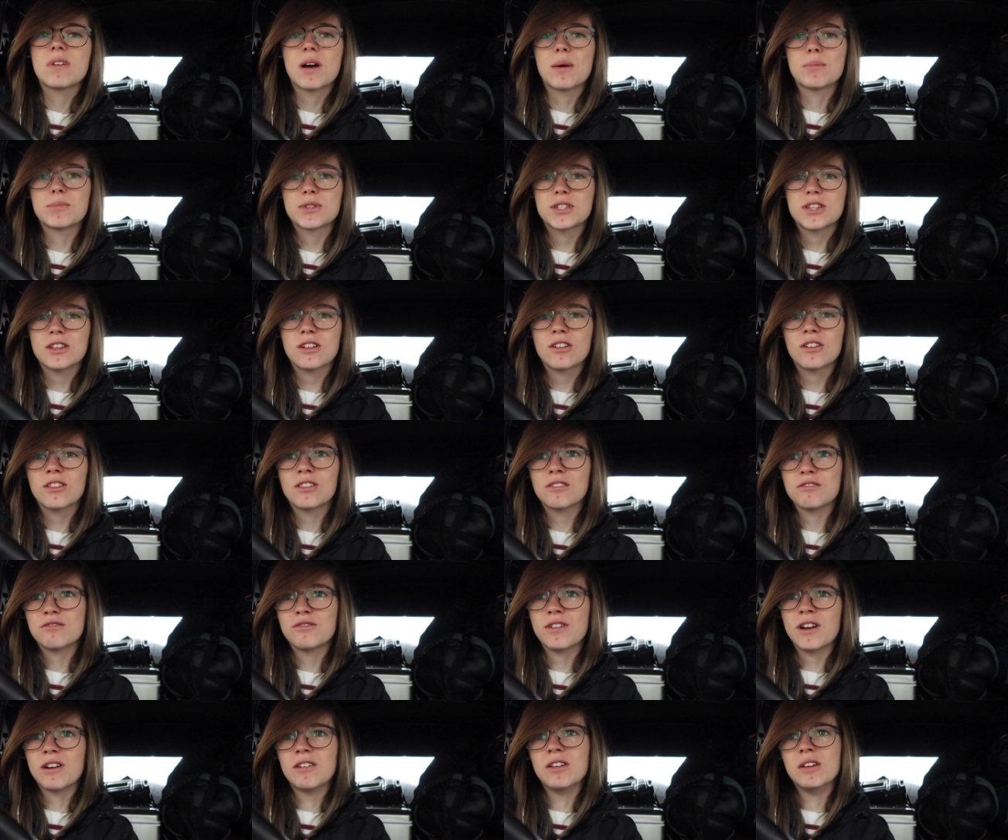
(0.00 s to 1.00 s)
I'm still on the
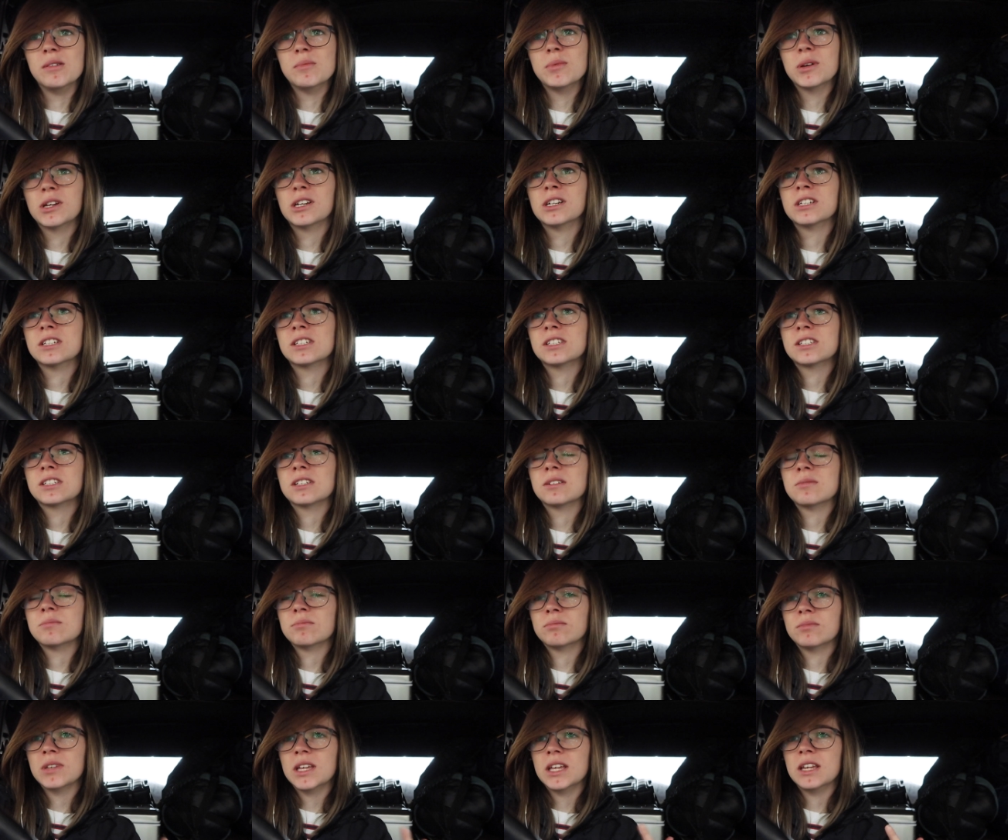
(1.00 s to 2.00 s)
ferry because
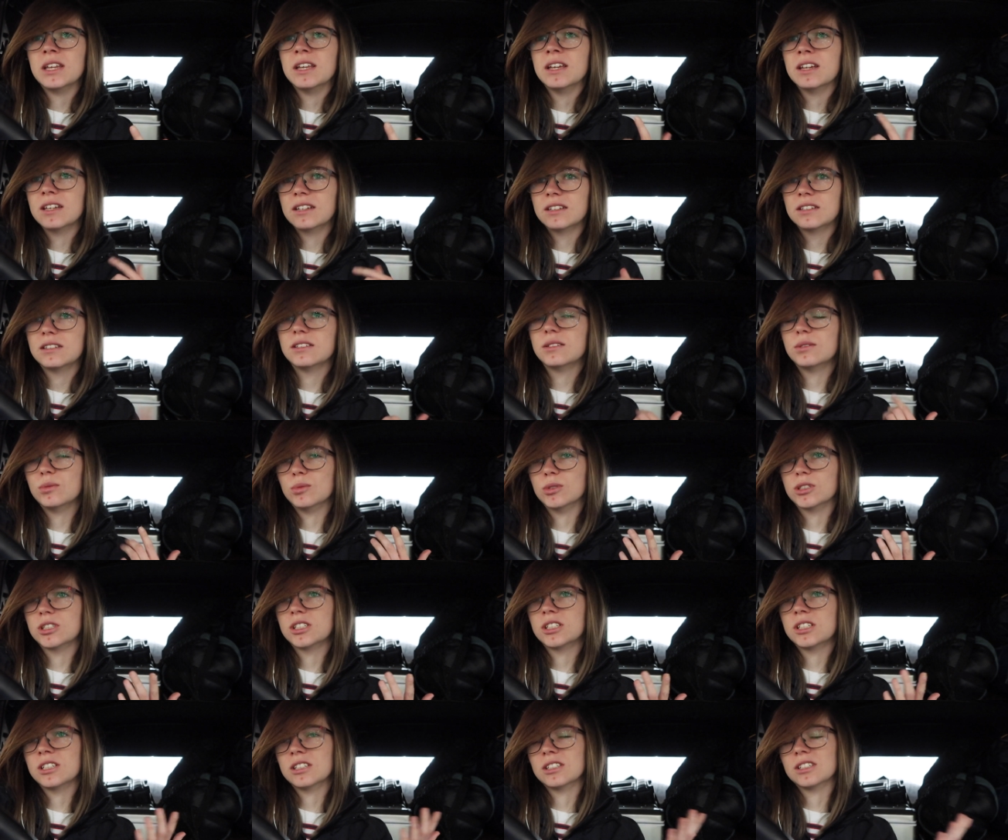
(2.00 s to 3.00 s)
some idiot was
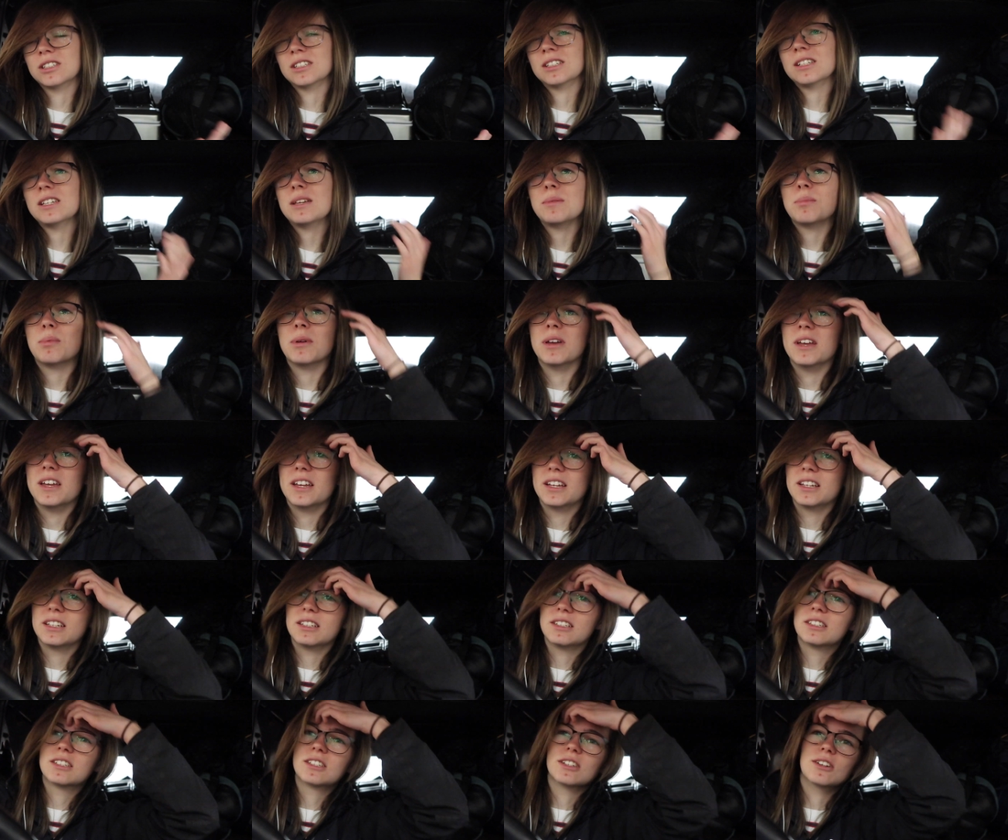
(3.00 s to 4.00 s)
still
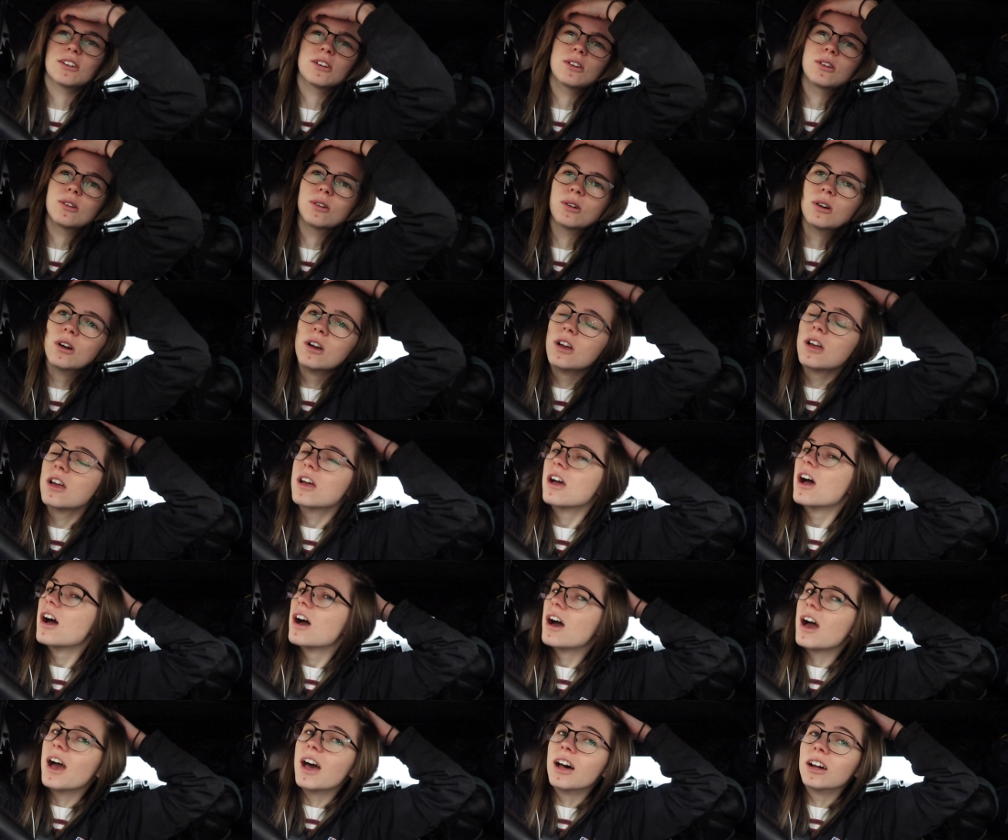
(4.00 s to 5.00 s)
sleeping, so
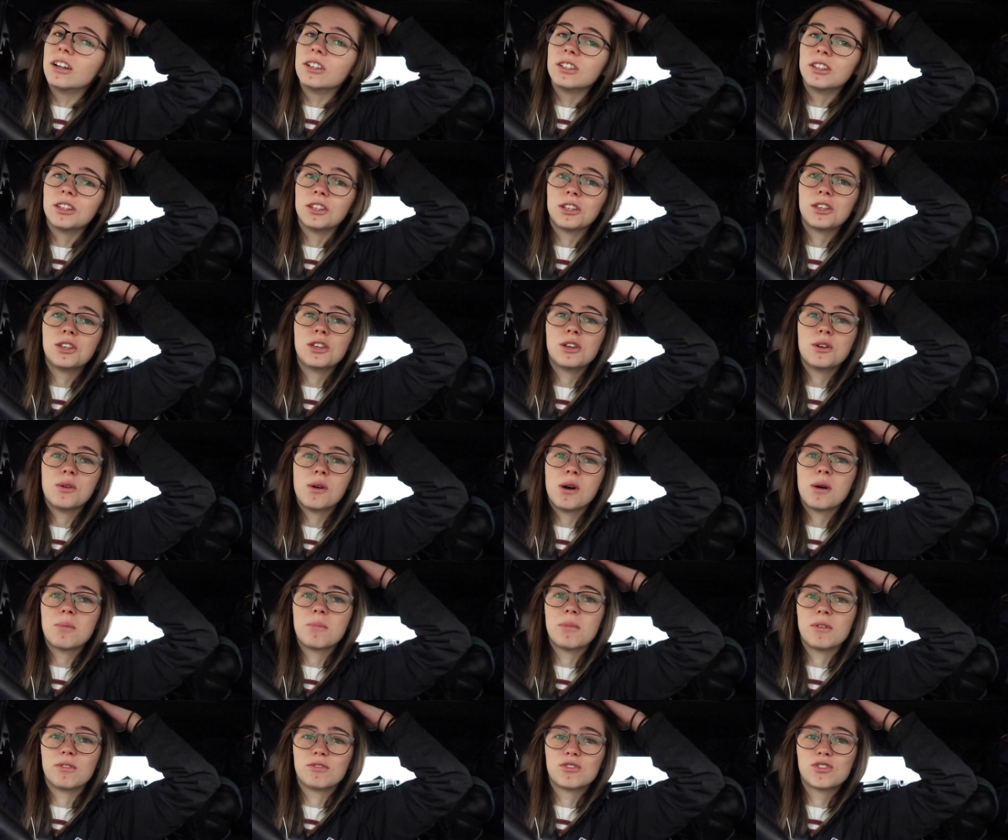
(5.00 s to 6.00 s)
held the queue
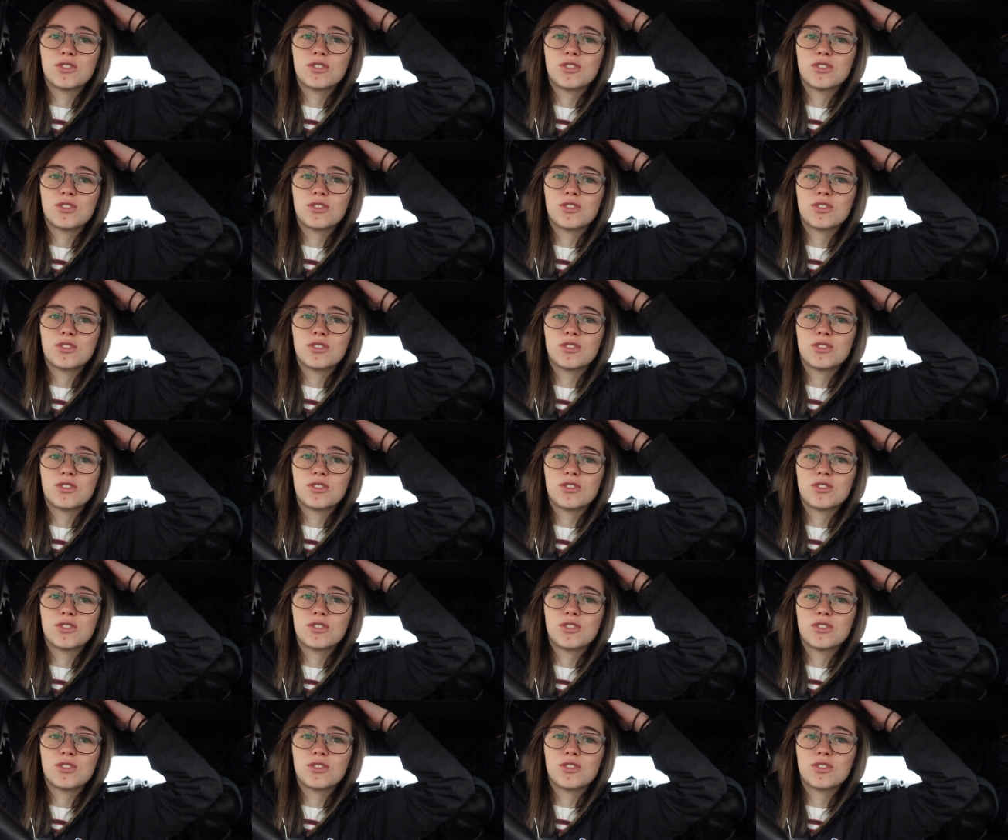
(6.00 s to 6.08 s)
up for